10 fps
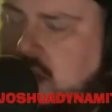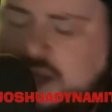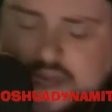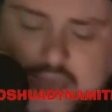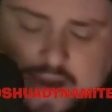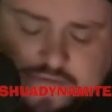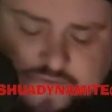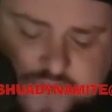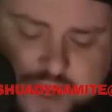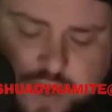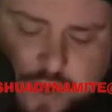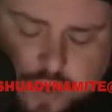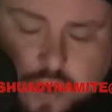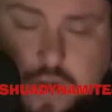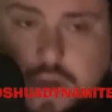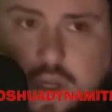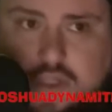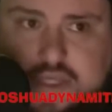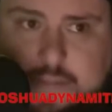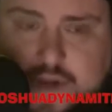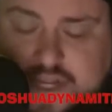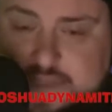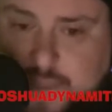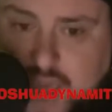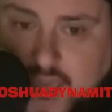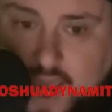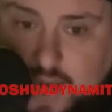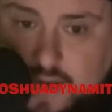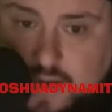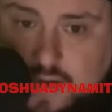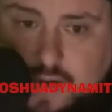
You got to feel somebody's pain